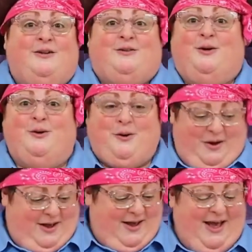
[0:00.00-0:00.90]
So
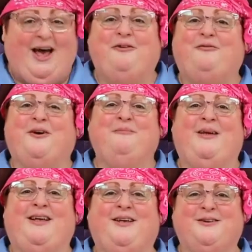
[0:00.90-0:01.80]
have fun
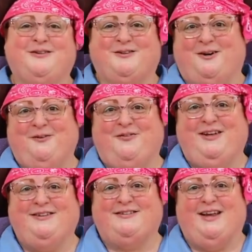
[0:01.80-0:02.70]
making your
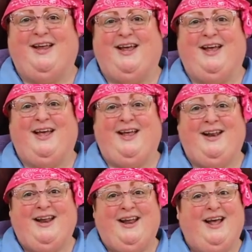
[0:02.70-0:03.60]
starfish
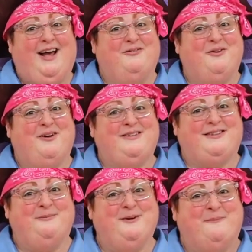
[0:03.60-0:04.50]
and have a great
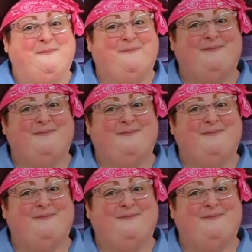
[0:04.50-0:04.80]
summer.